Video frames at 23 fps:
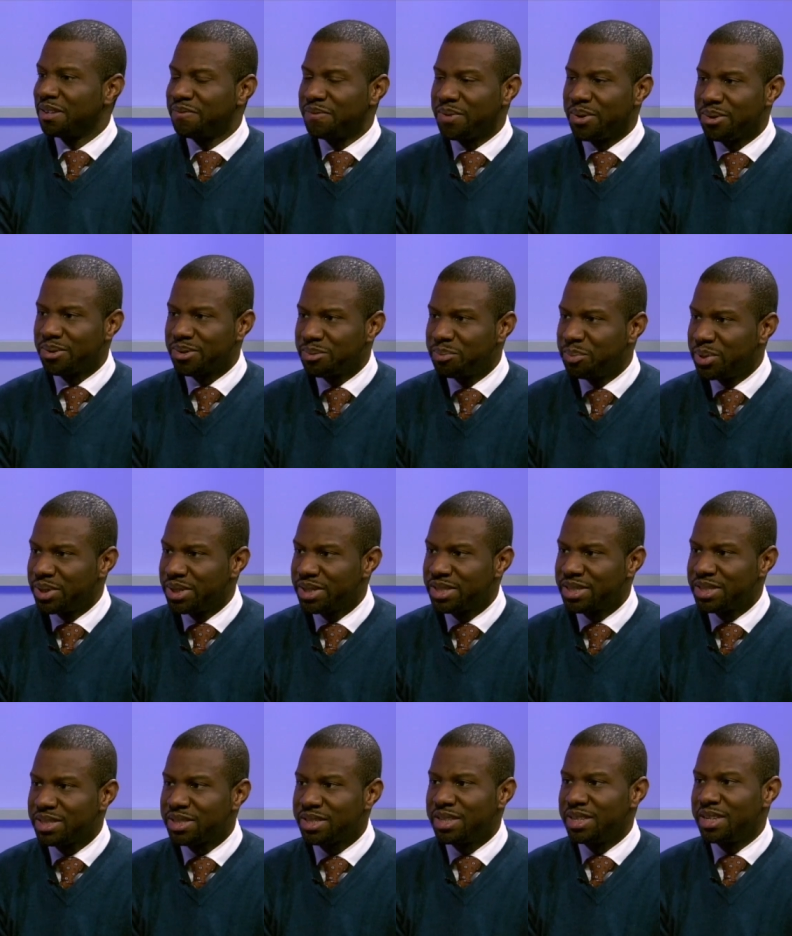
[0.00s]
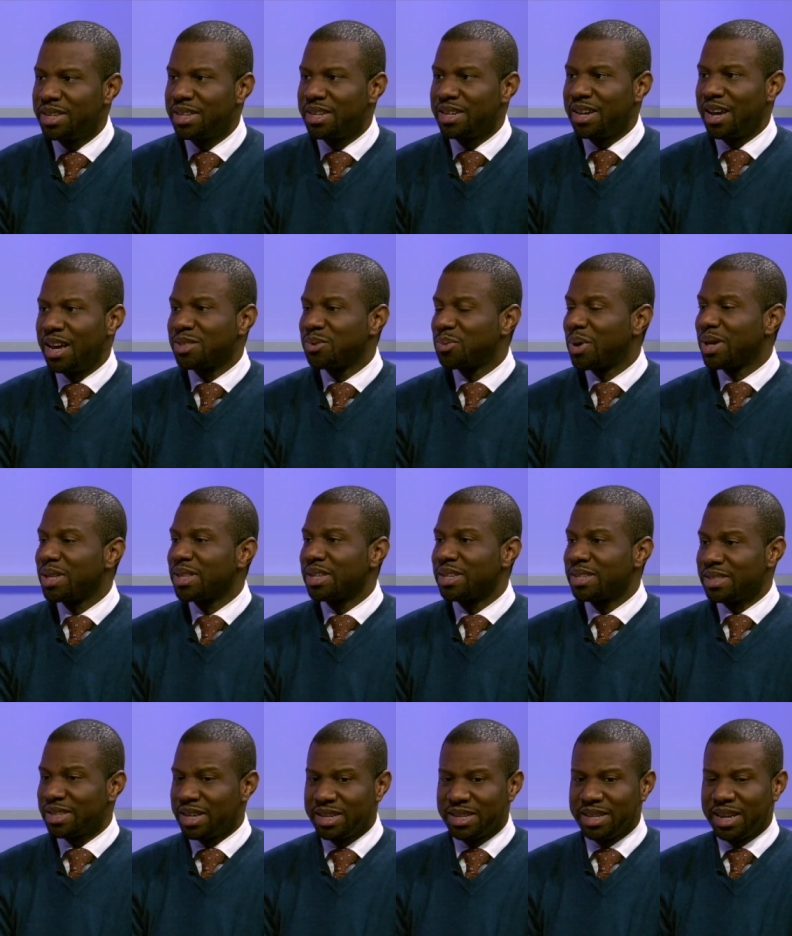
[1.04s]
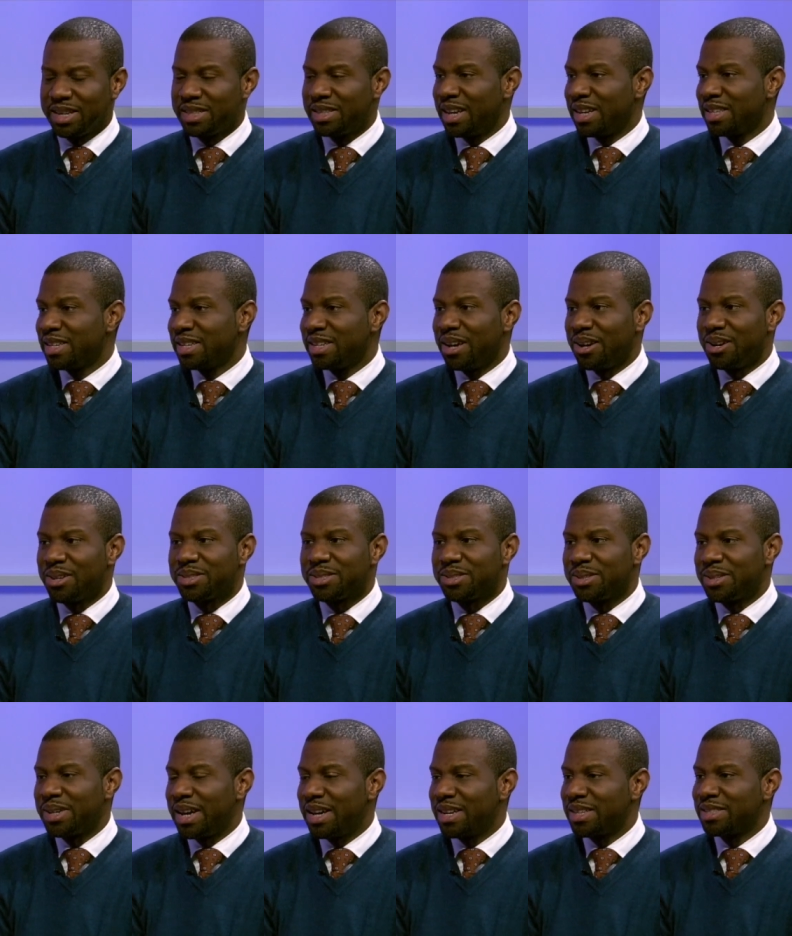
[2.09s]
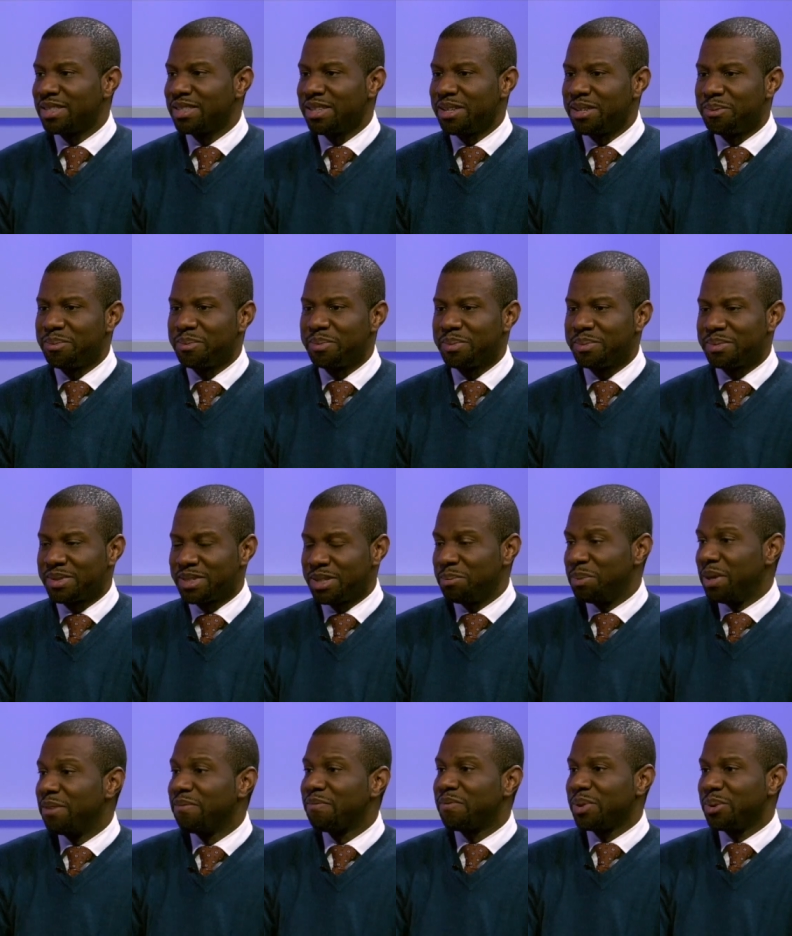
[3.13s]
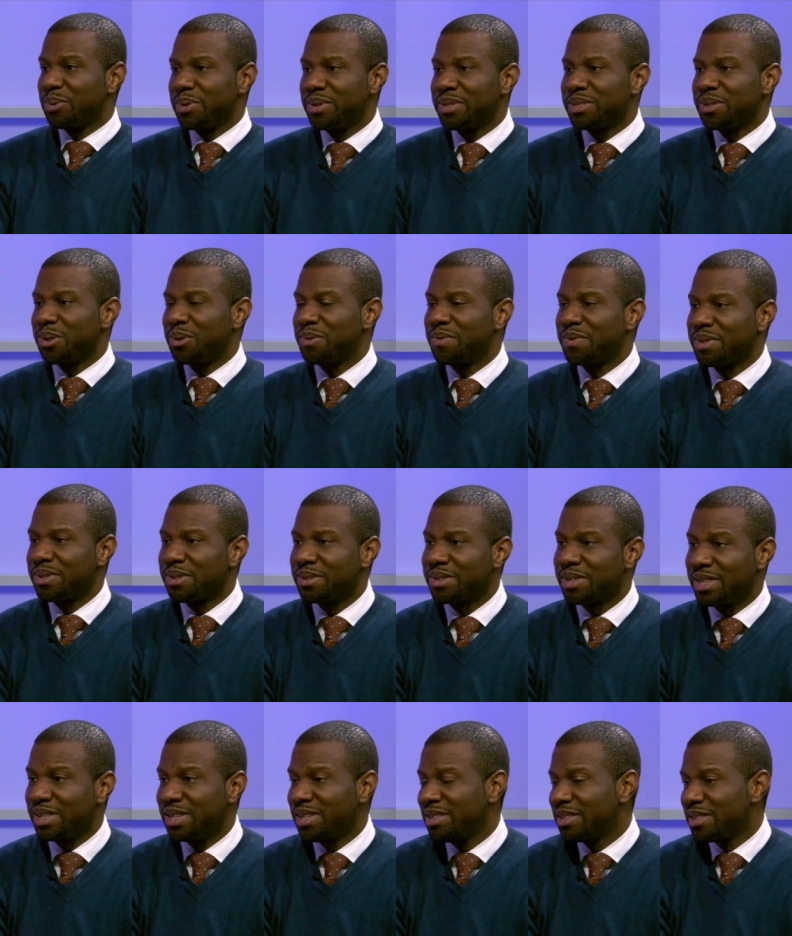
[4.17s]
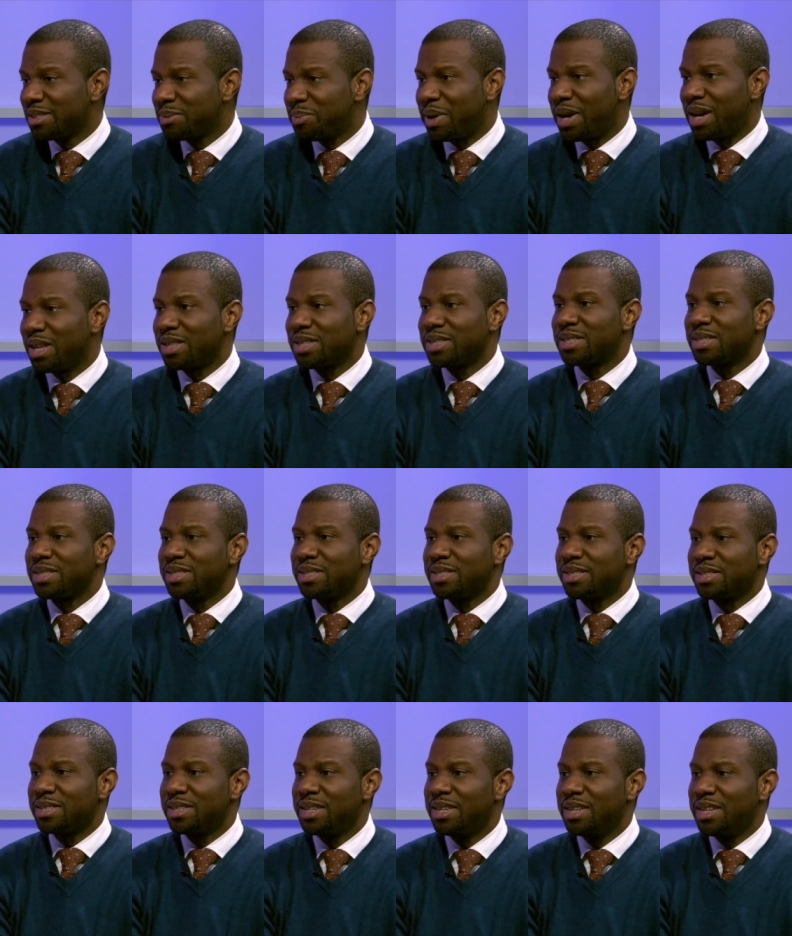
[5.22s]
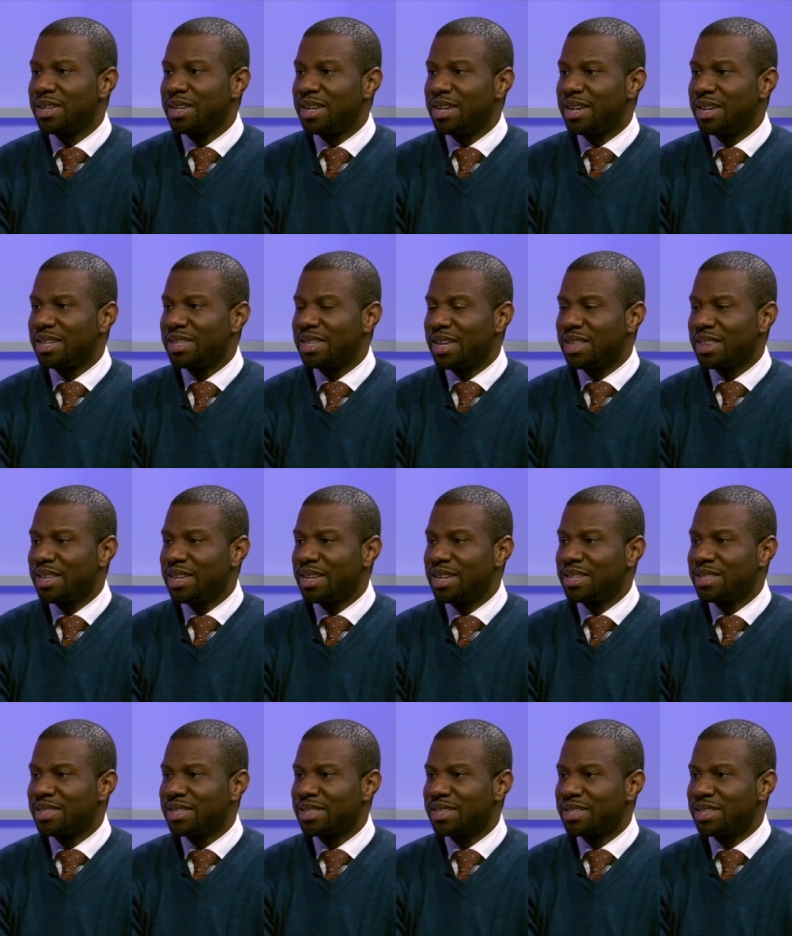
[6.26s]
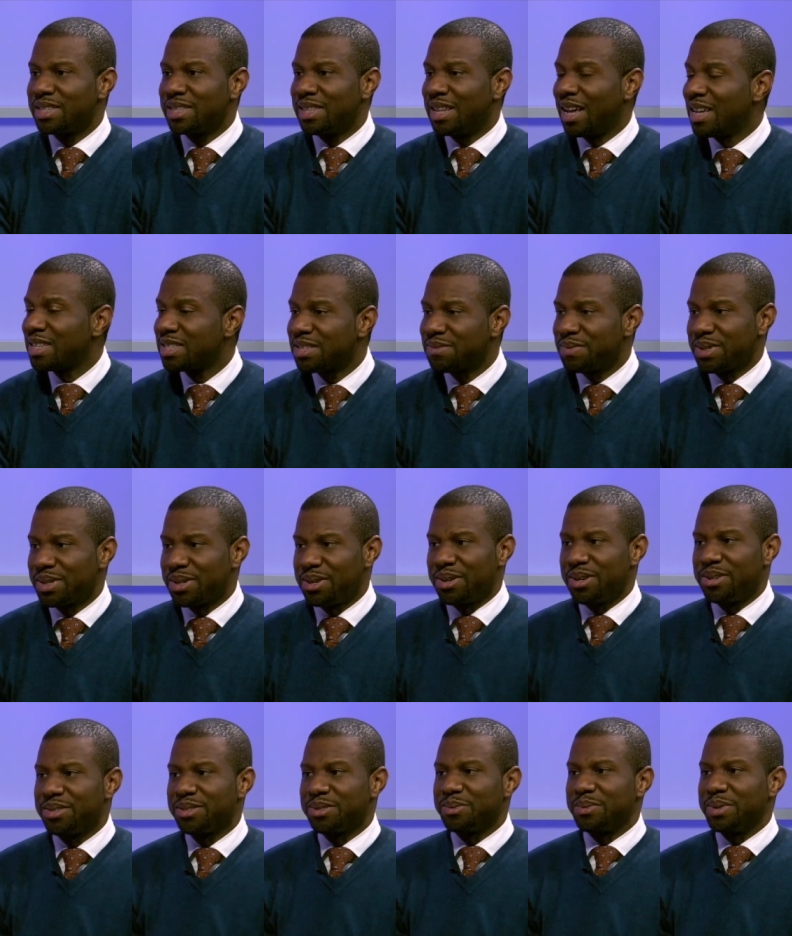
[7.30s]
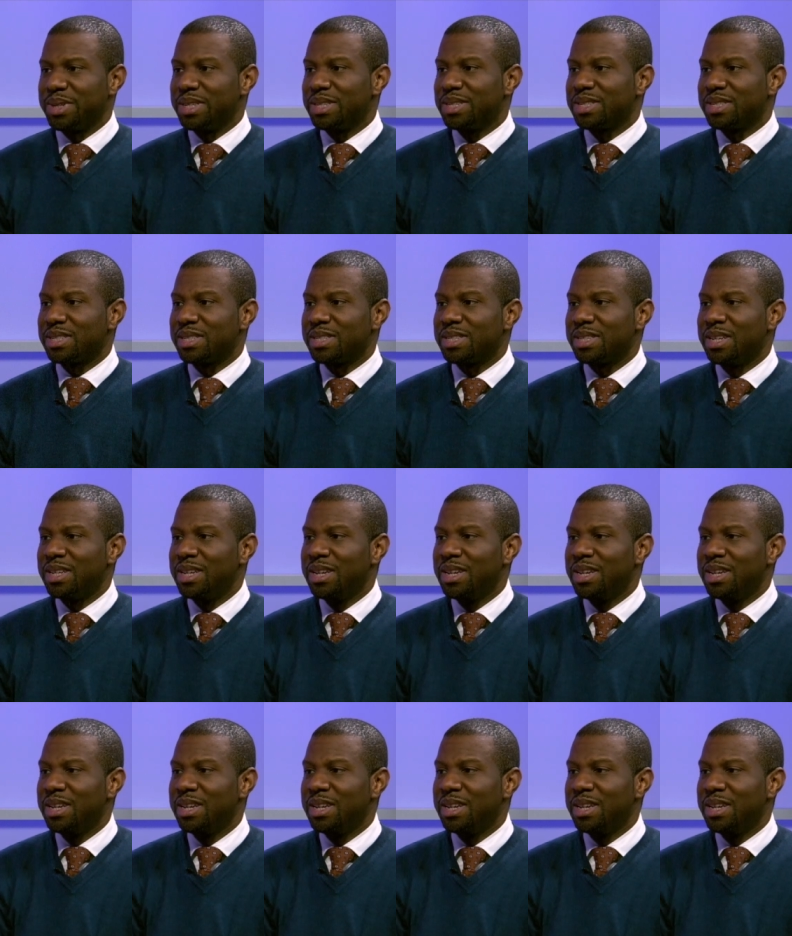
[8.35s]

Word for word: the first Bush, as well as, and, and he also had some, some influence over Clinton's policies uh, that led to lots of incarceration.